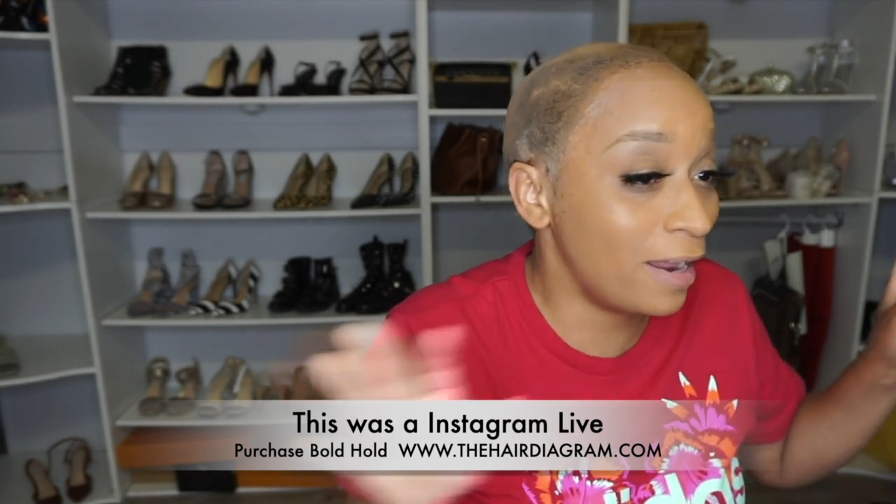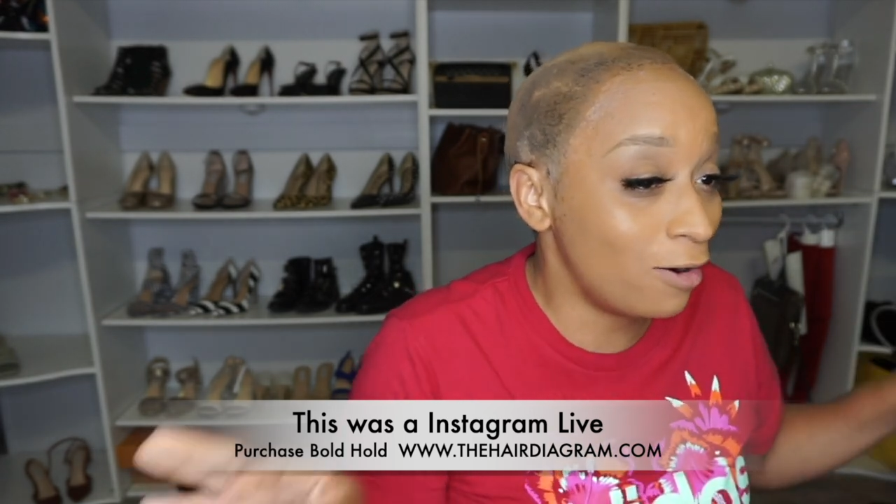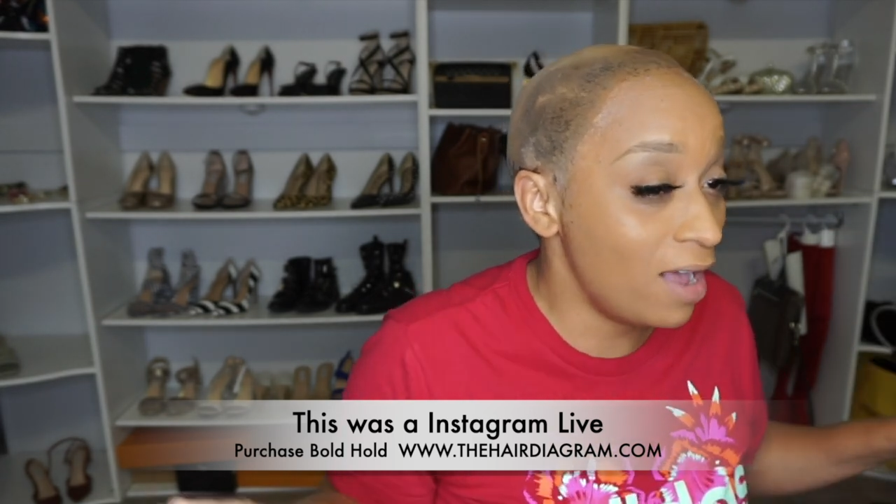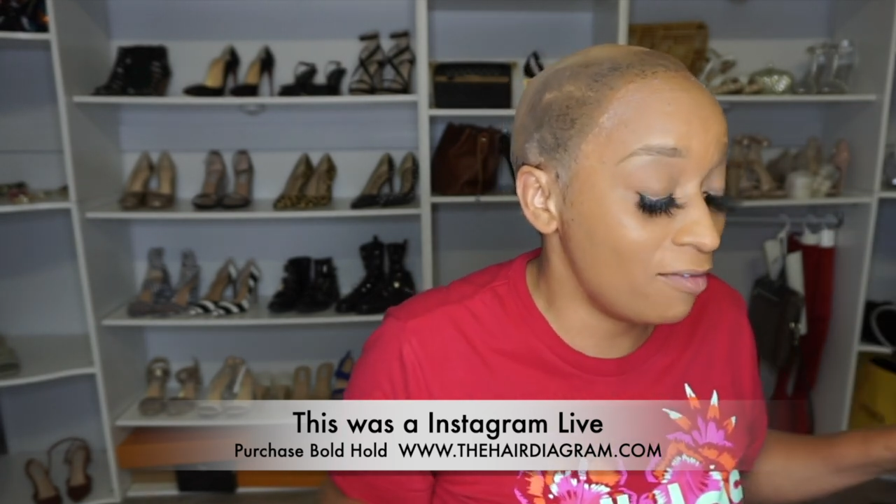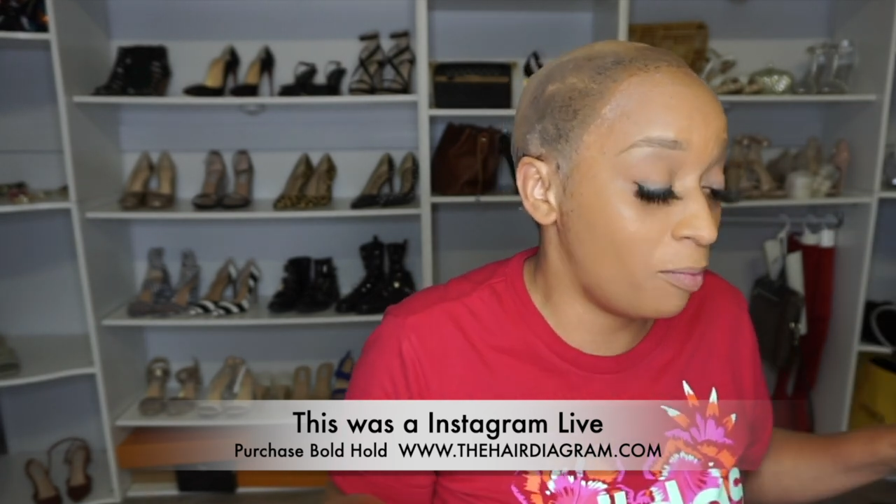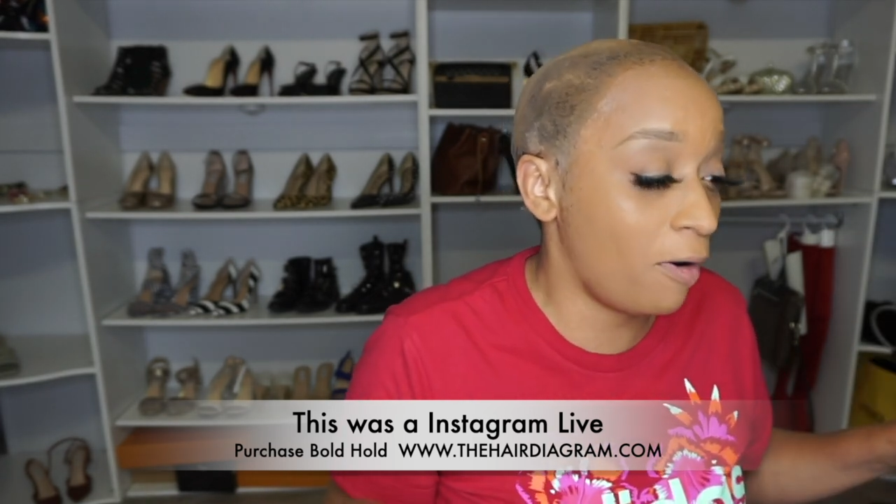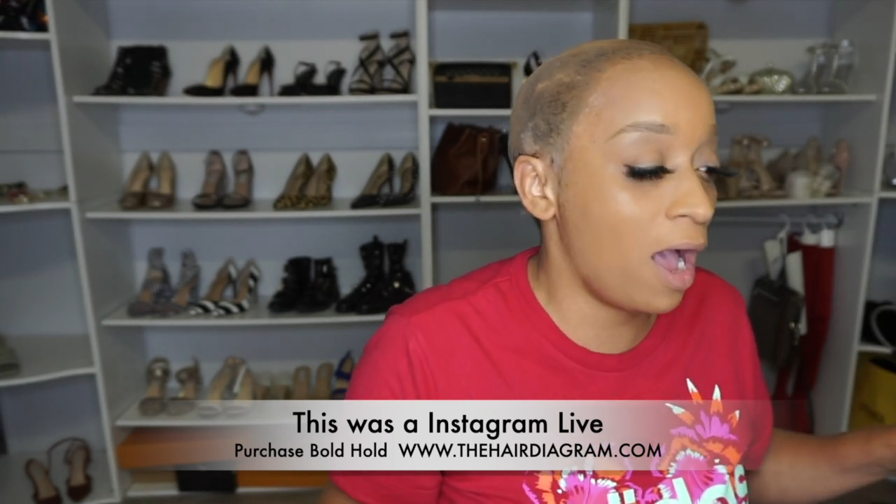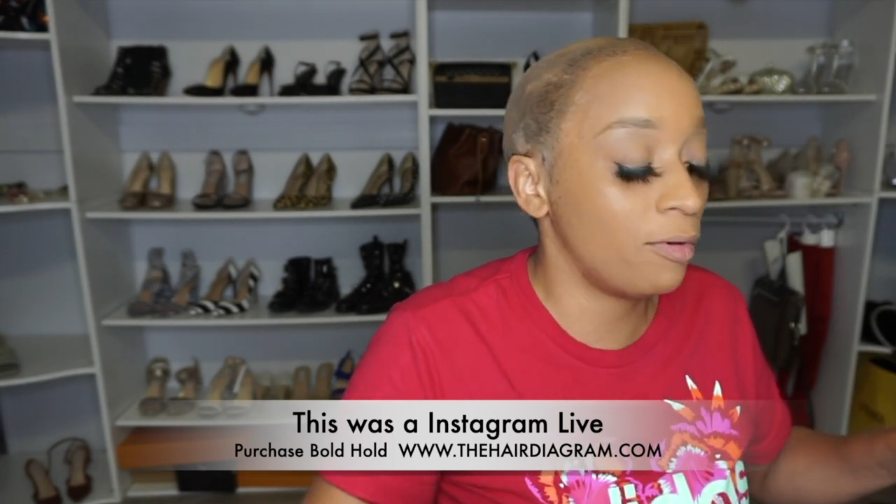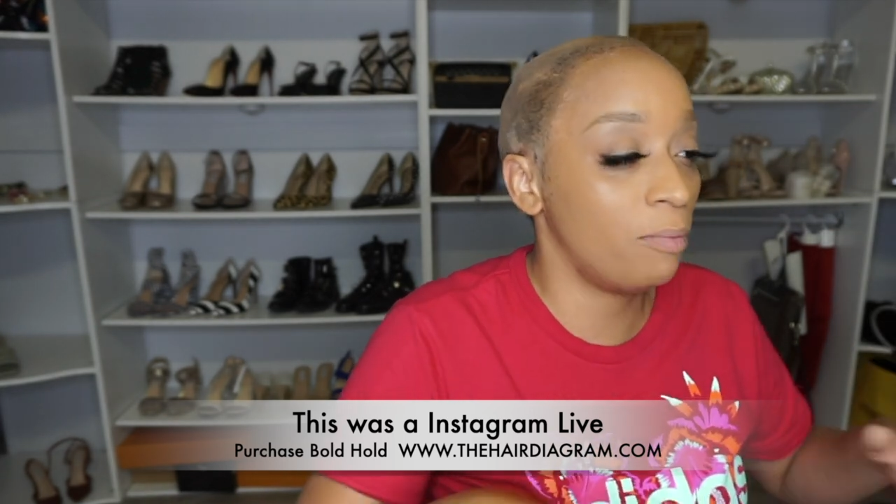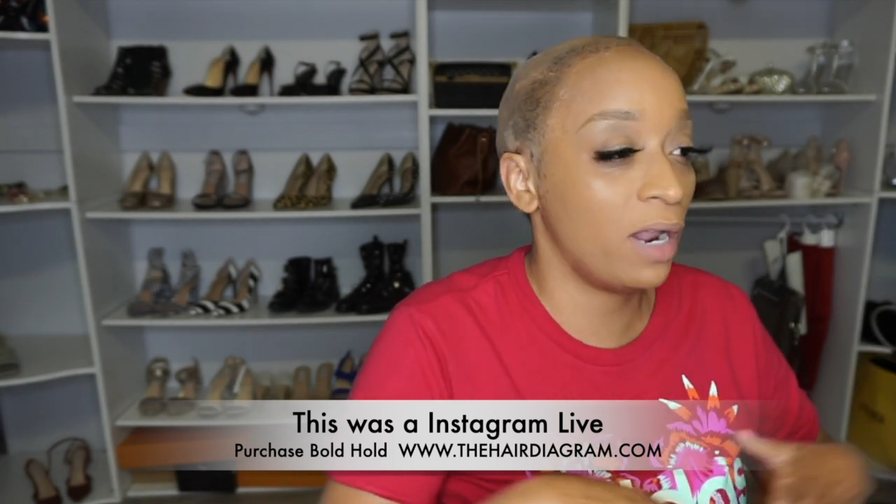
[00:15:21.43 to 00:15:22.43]
they don't have a
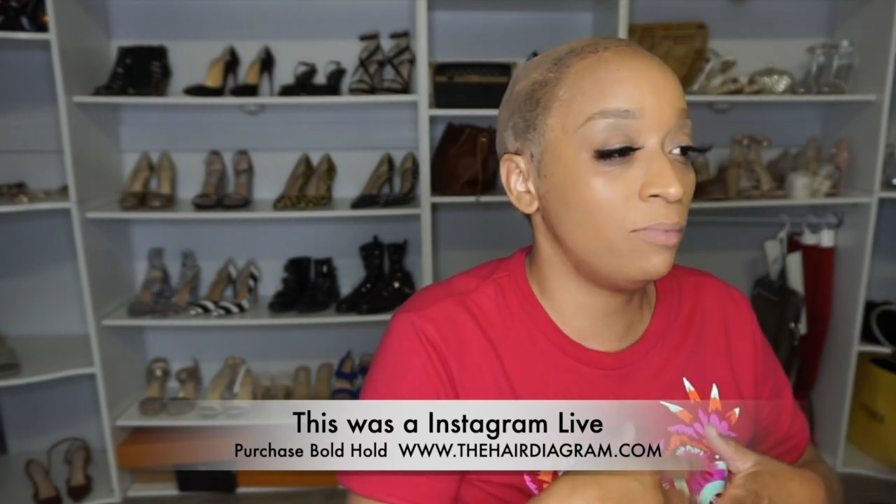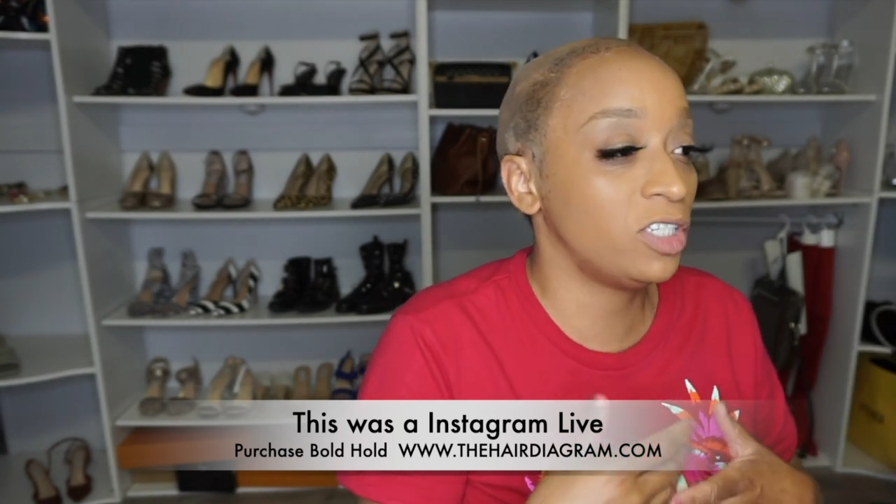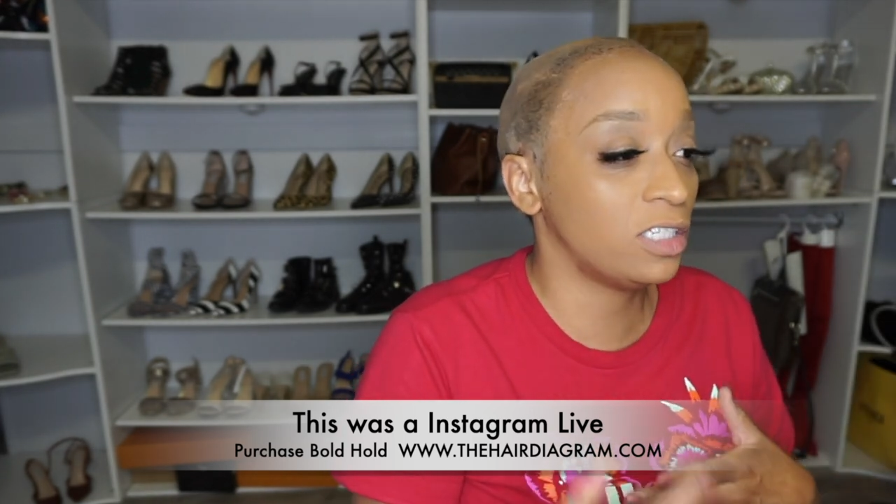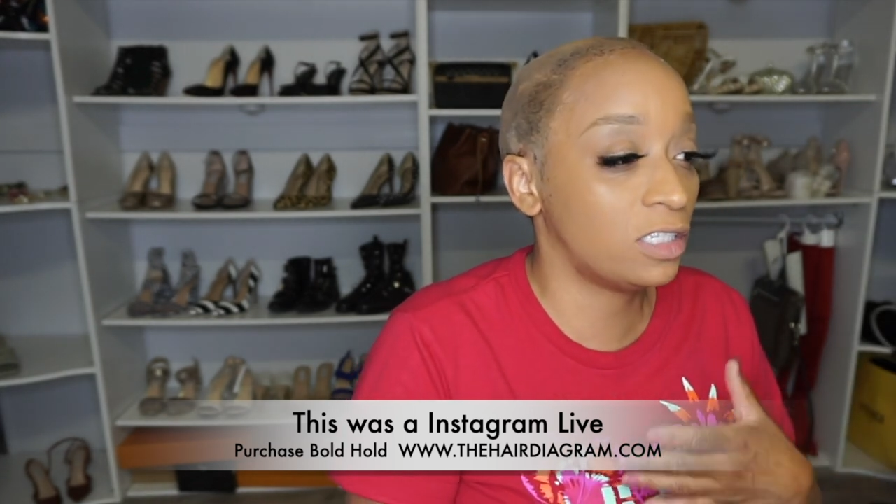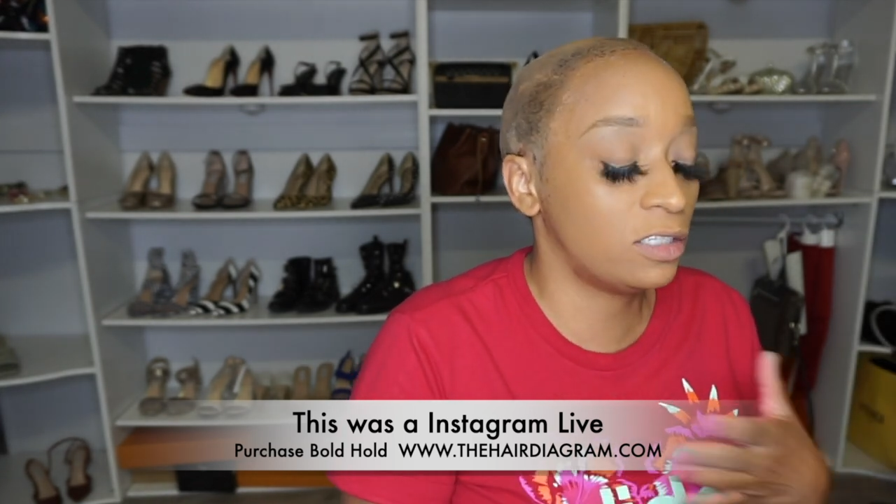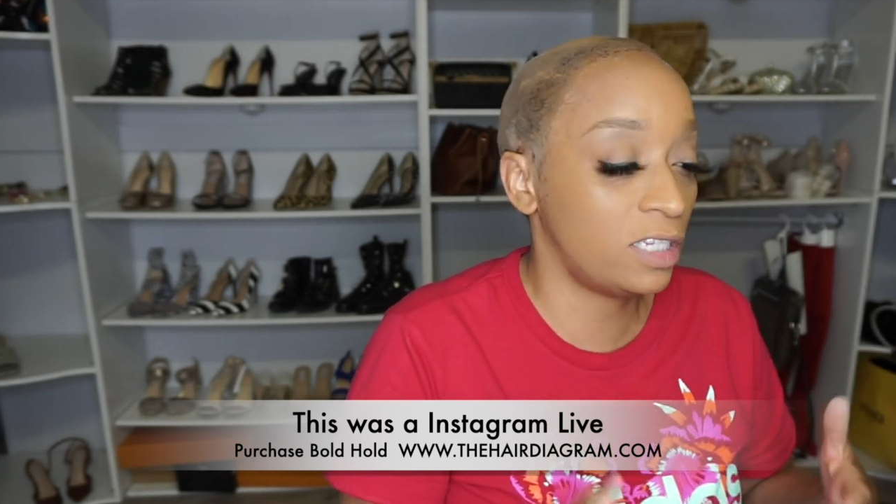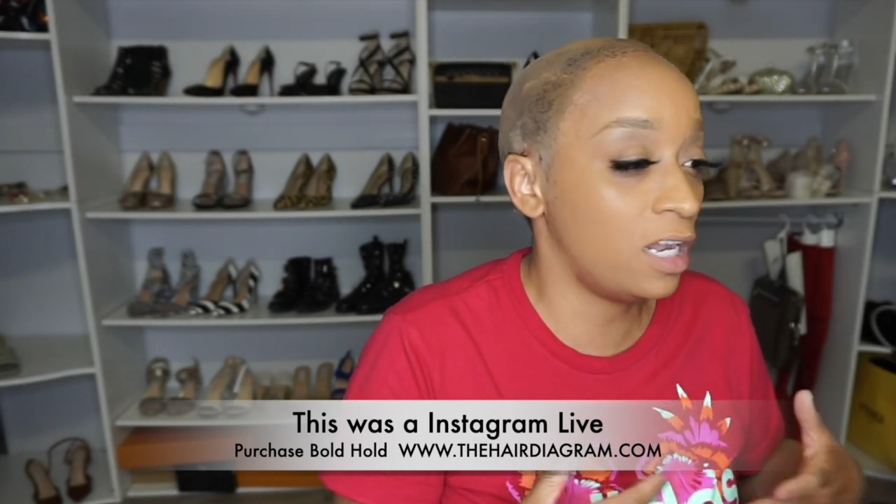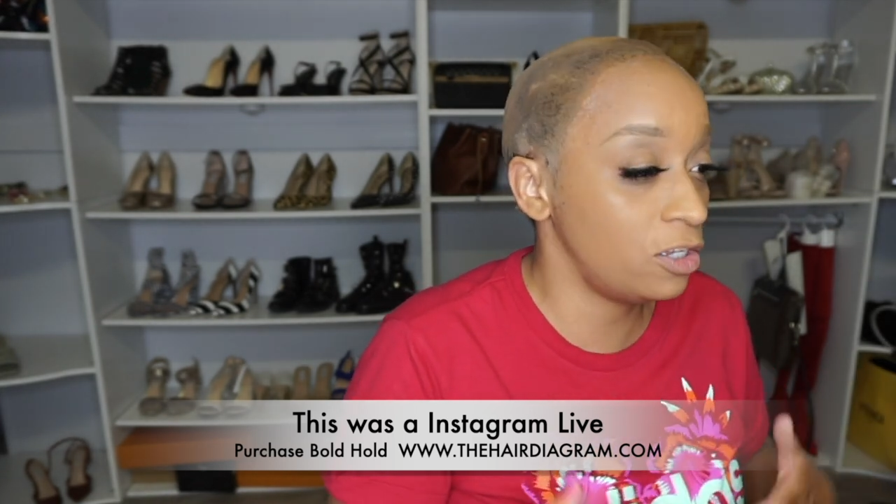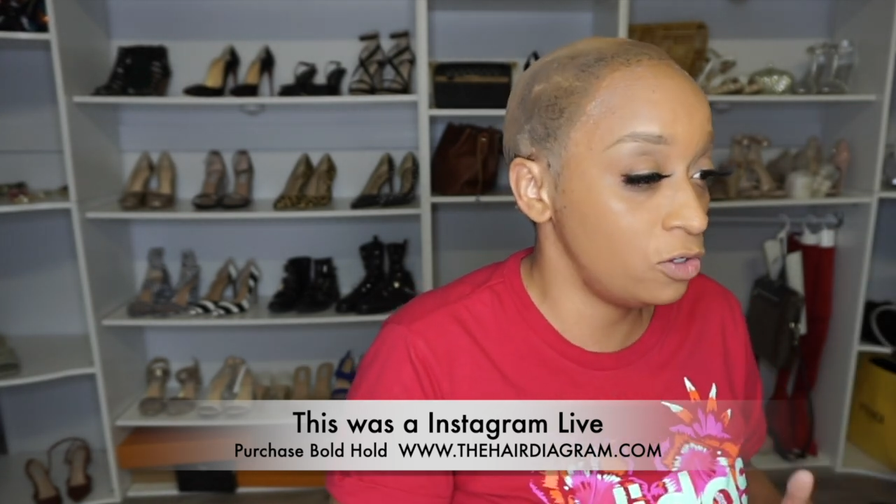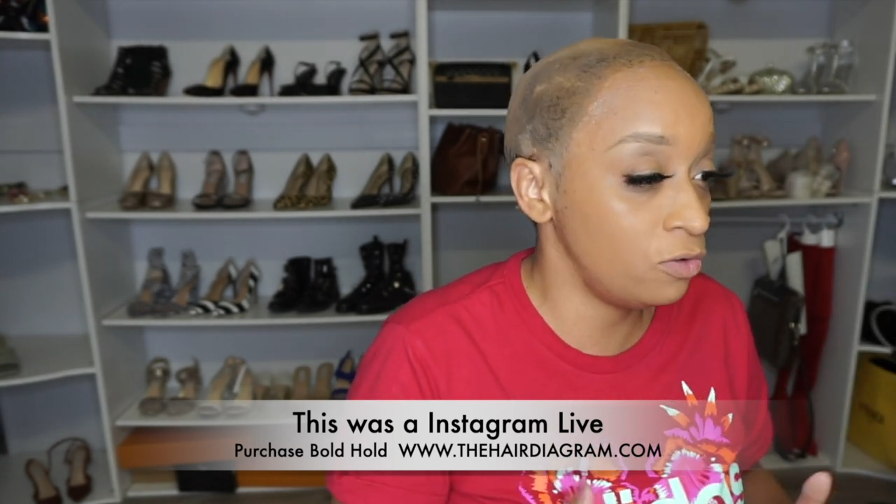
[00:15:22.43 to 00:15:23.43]
problem, but I'm just
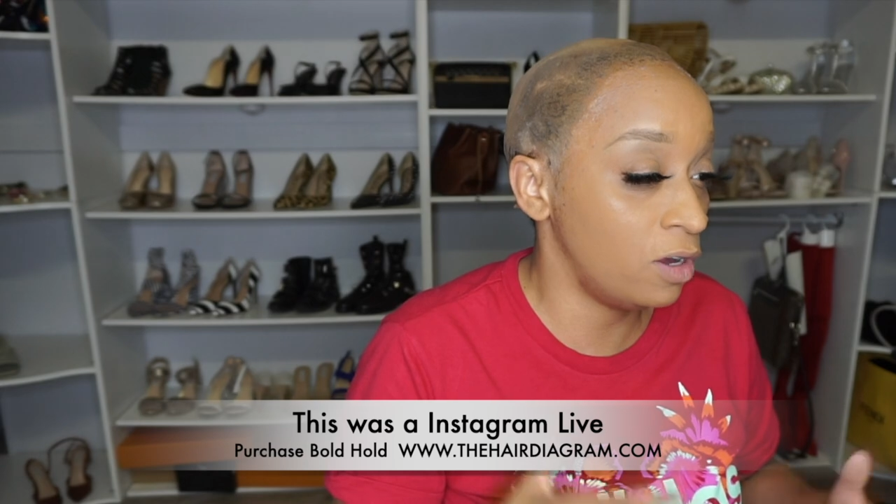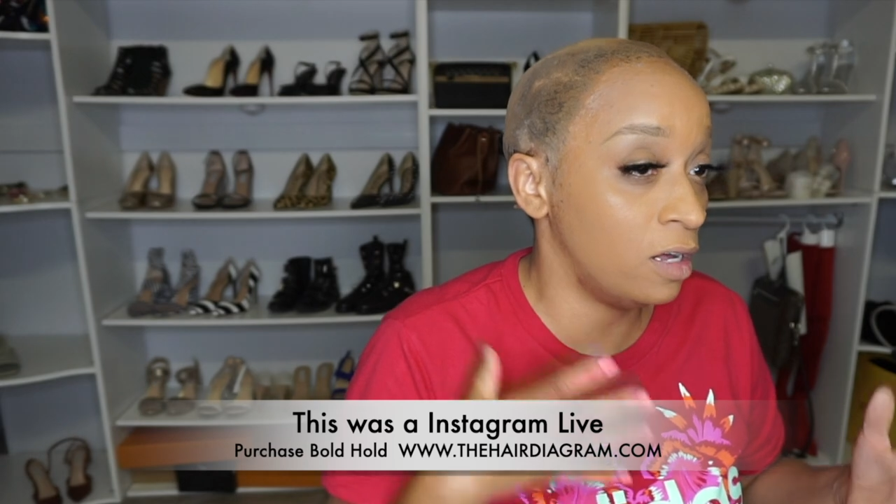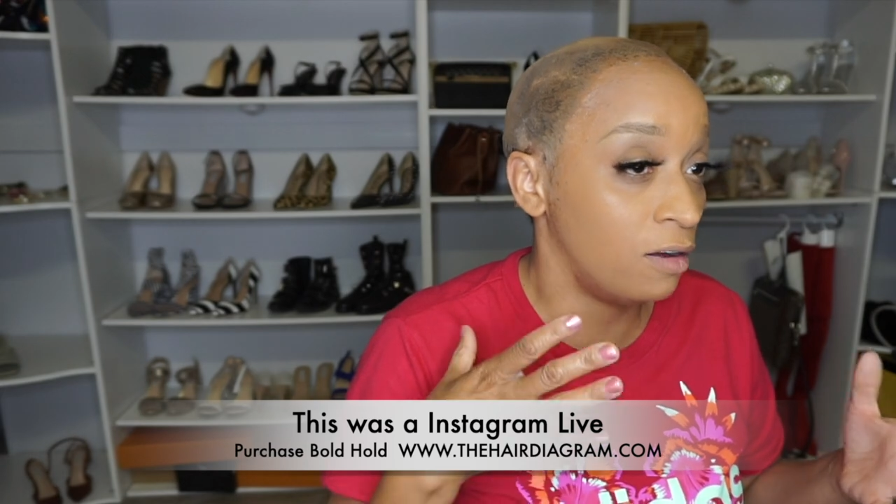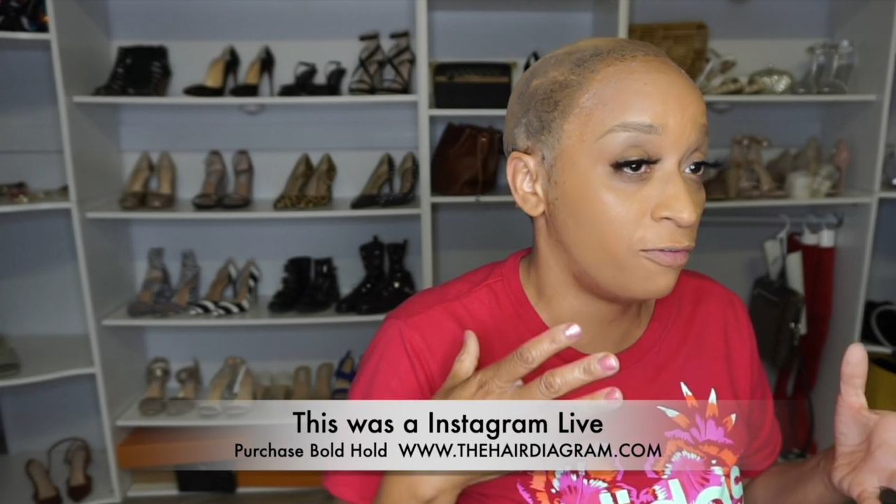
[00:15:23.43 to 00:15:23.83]
telling you uh,